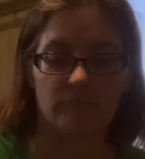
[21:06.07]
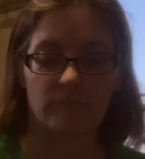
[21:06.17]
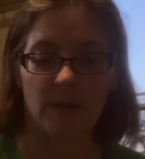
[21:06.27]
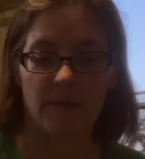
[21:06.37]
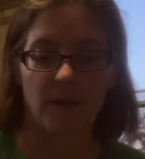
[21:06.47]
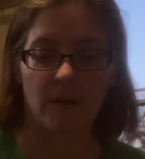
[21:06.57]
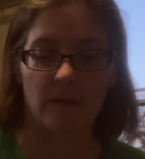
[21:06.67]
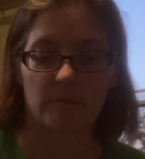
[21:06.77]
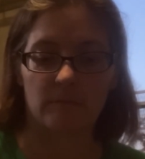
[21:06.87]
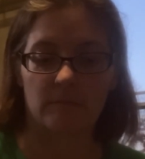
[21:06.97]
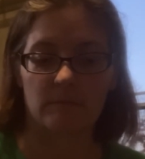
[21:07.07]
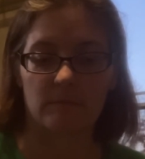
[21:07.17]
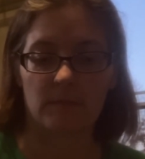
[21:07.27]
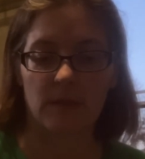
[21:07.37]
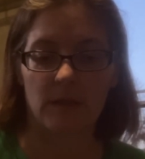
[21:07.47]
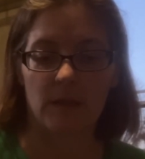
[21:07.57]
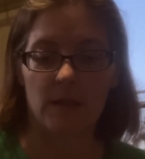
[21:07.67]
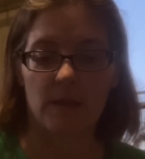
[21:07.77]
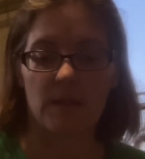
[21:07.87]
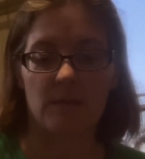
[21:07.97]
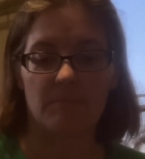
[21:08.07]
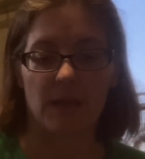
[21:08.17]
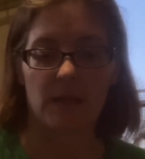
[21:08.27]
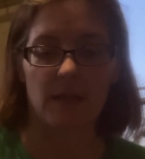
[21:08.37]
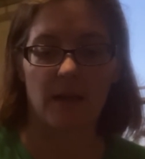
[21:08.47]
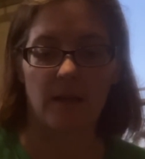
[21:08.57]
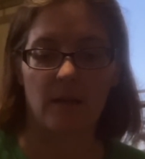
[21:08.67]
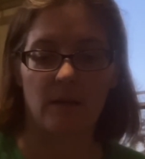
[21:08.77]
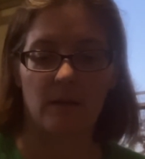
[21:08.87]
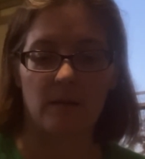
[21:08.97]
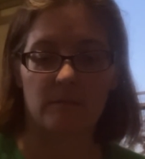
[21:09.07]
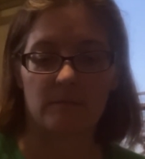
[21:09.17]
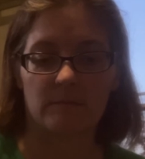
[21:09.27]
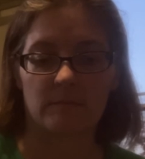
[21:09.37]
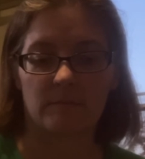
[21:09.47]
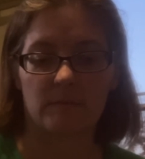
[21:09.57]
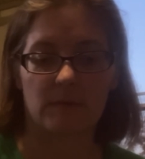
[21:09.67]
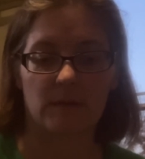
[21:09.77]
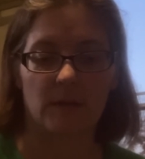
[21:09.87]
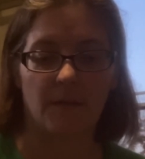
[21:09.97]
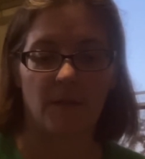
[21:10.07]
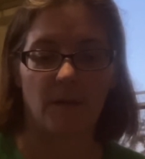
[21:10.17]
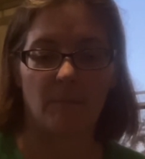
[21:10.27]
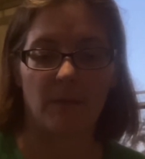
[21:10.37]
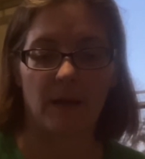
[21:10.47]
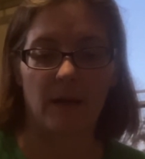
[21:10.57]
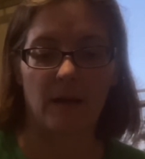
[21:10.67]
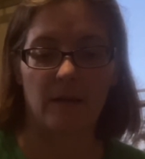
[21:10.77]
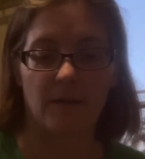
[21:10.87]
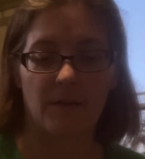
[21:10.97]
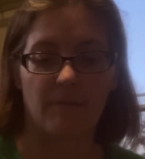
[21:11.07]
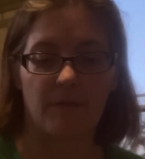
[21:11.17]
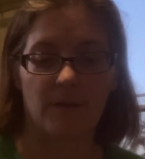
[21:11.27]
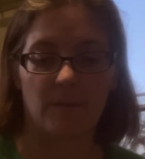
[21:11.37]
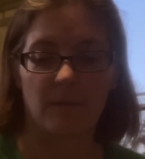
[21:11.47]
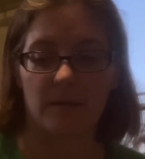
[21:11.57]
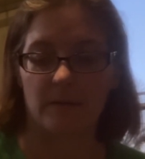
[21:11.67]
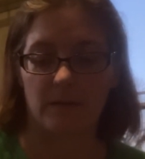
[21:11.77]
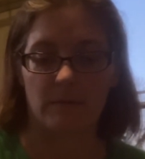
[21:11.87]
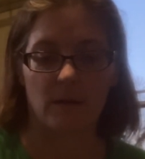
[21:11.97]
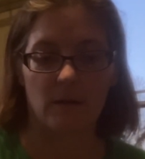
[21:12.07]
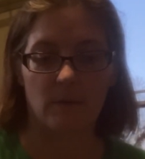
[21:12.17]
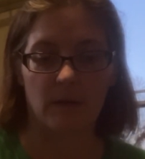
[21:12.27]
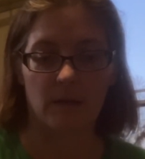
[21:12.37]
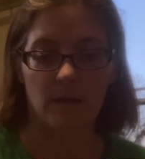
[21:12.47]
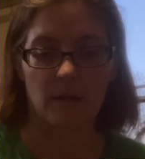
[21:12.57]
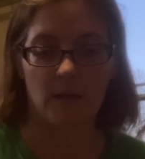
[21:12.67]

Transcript: Nothing spectacular, nothing bad, nothing fundamentally wrong with it.